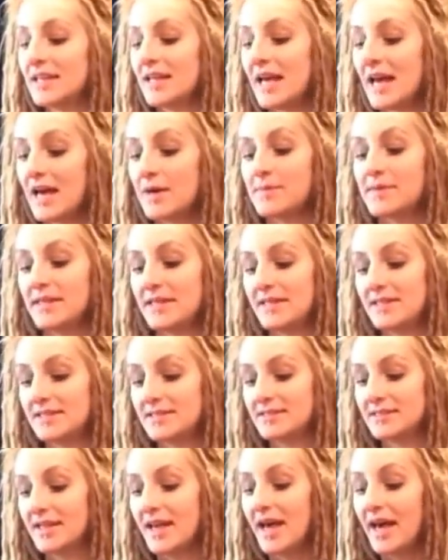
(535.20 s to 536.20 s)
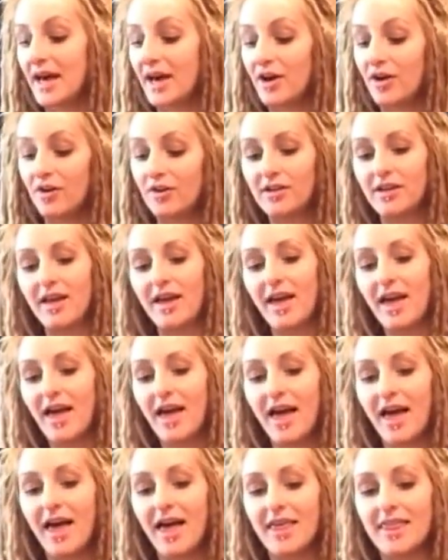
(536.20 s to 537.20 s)
I mean, hell,
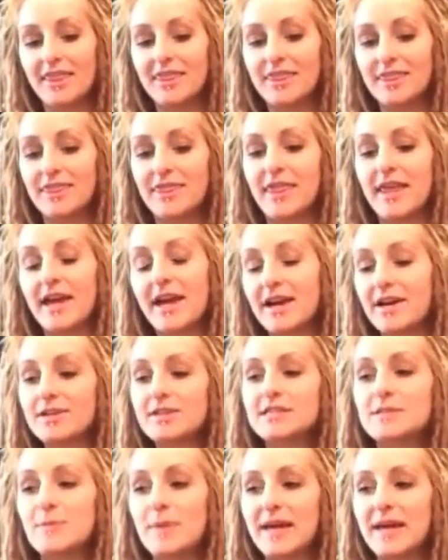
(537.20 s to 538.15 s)
there's